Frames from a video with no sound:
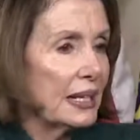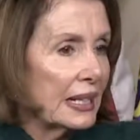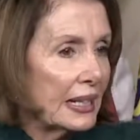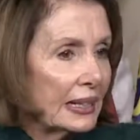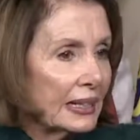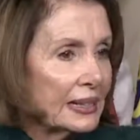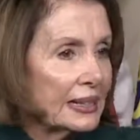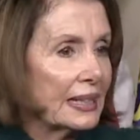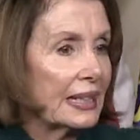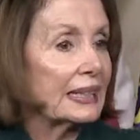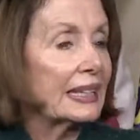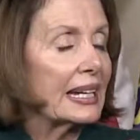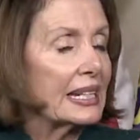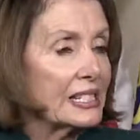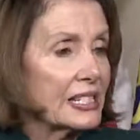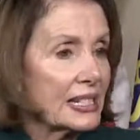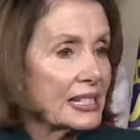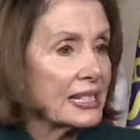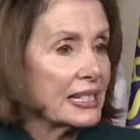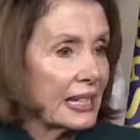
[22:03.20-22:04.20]
the
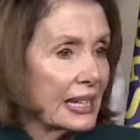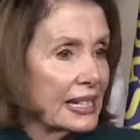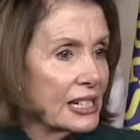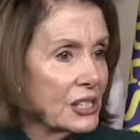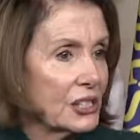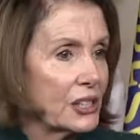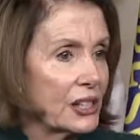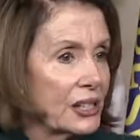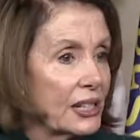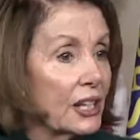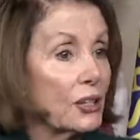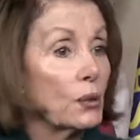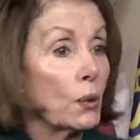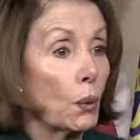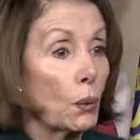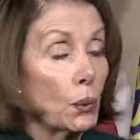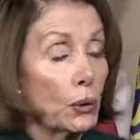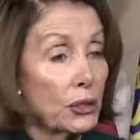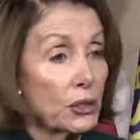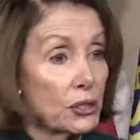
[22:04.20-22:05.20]
legislation, in
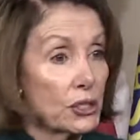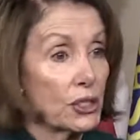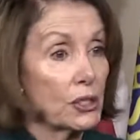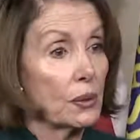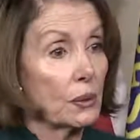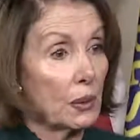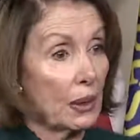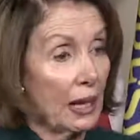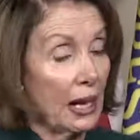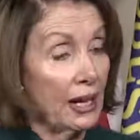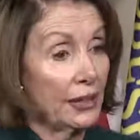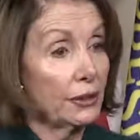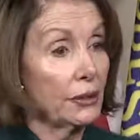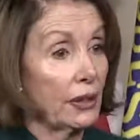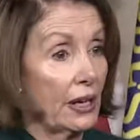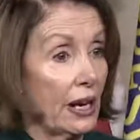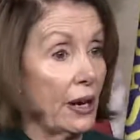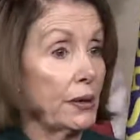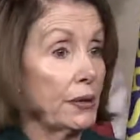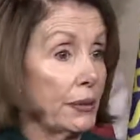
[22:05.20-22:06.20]
order to honor
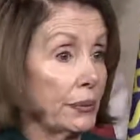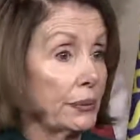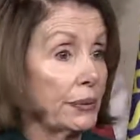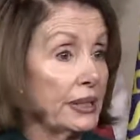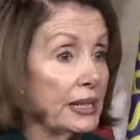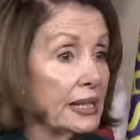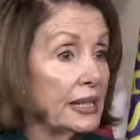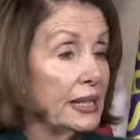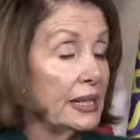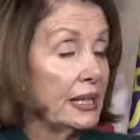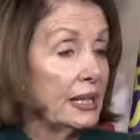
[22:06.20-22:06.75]
our three